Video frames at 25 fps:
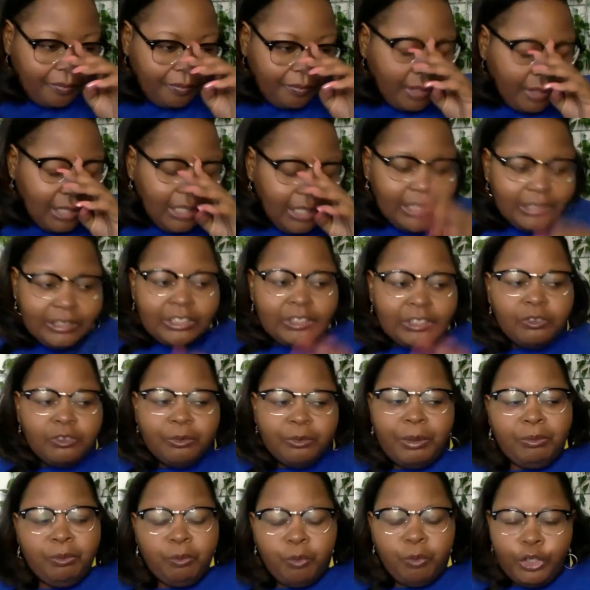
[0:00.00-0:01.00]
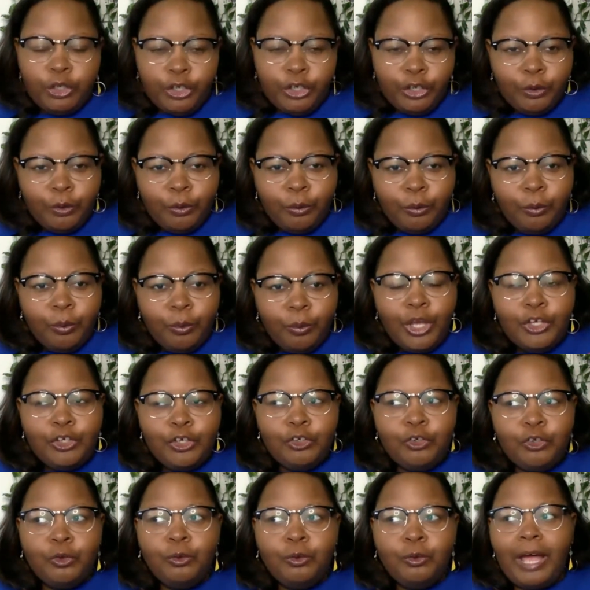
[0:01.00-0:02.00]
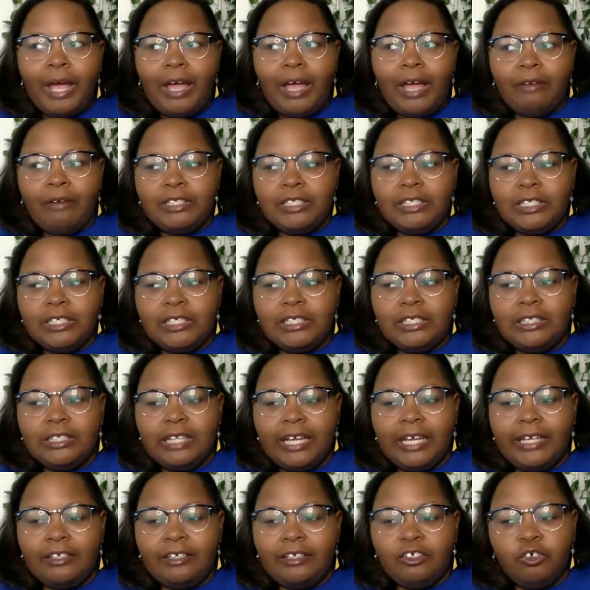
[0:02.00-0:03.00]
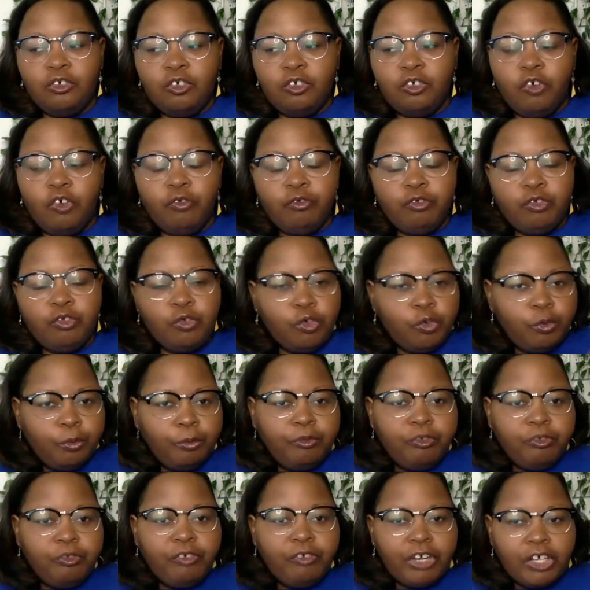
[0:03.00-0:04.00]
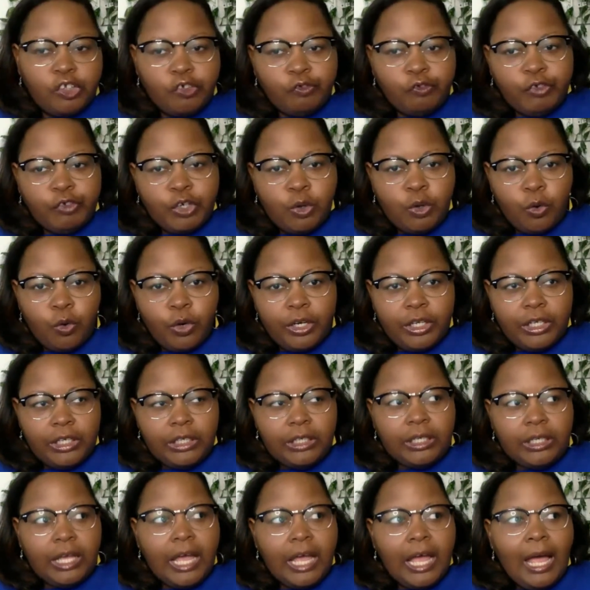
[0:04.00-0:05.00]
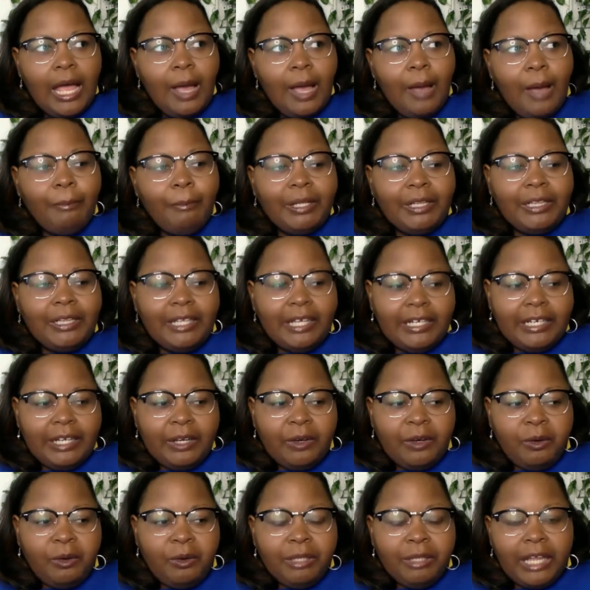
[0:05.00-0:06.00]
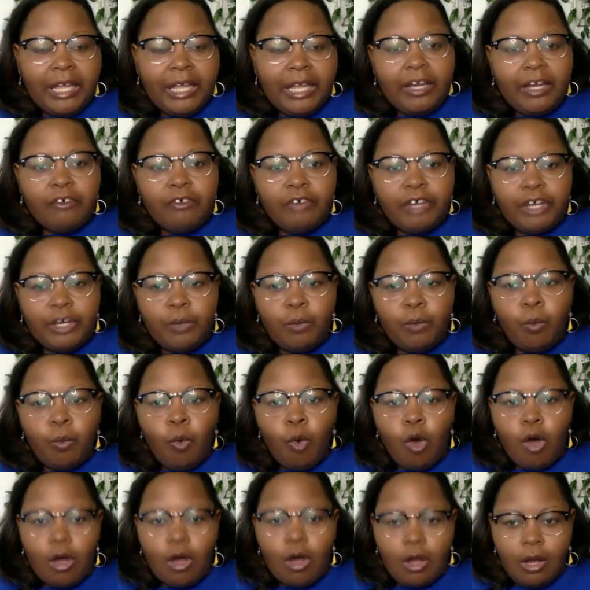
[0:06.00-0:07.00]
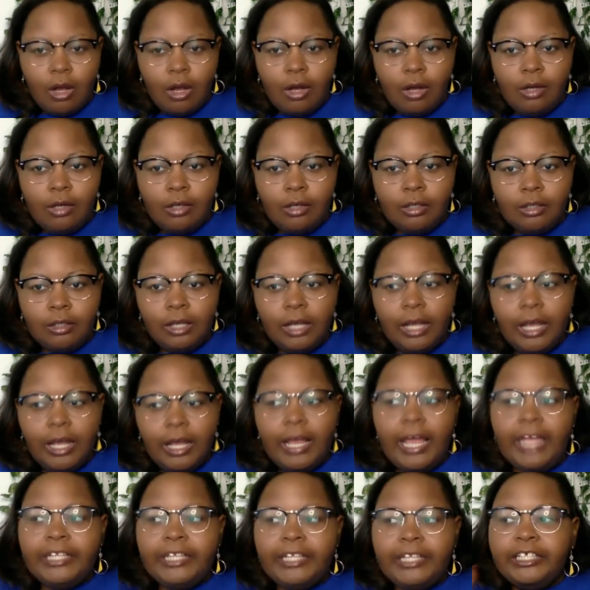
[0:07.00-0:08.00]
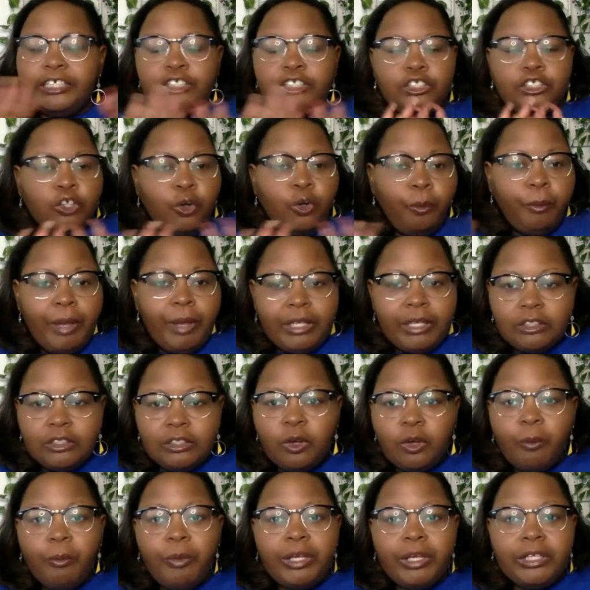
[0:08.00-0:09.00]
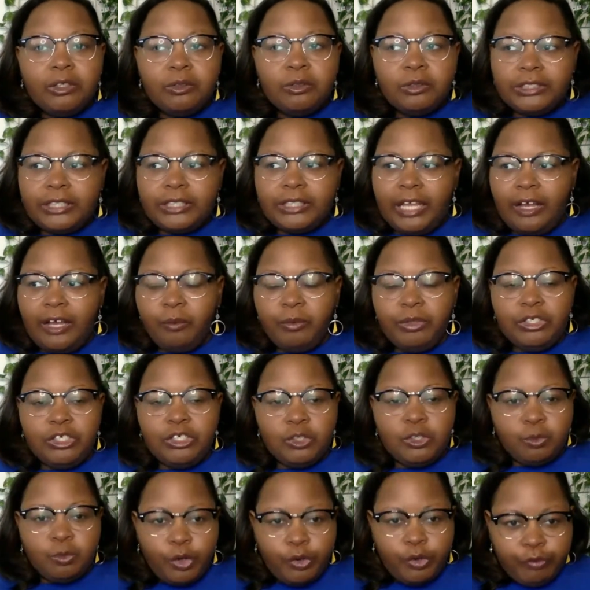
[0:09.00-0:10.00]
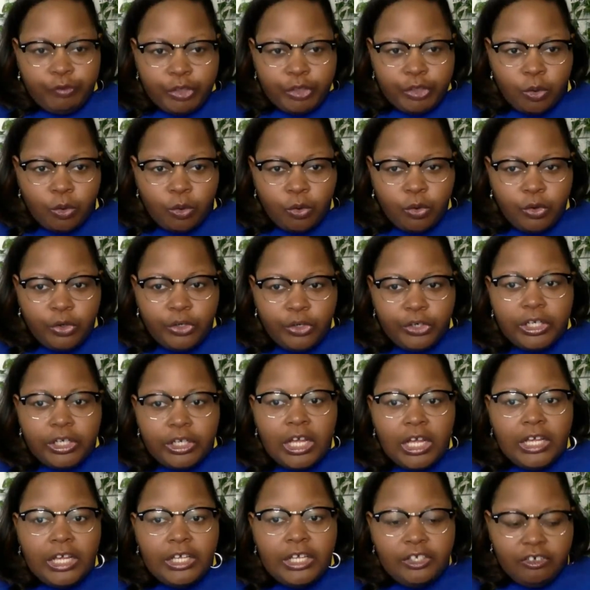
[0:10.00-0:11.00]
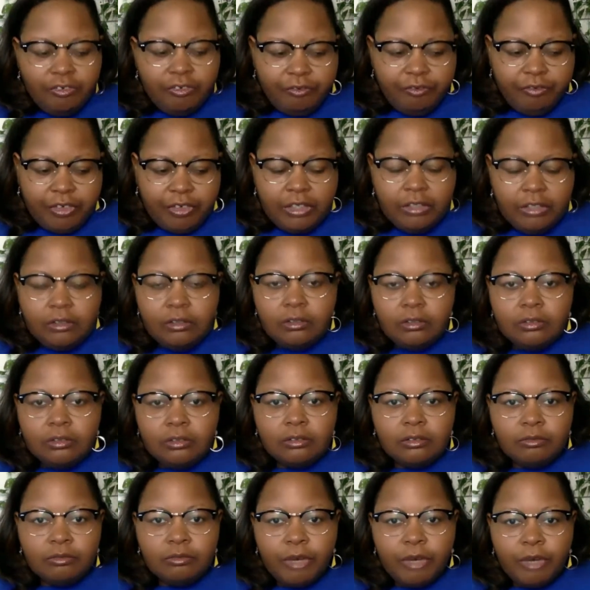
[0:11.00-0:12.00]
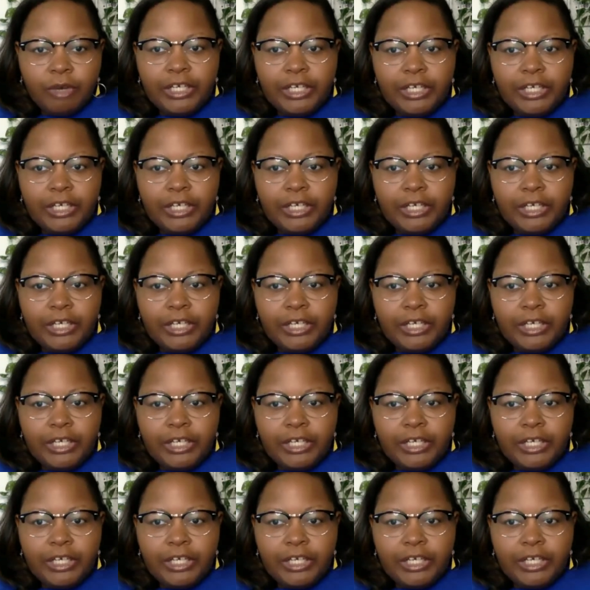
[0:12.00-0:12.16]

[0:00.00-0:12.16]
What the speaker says: just so people would know, you would have to, like, you'll do the regular recording, but then they will be like, all right, walk. And this don't make no sound. We just want to record your feet, right?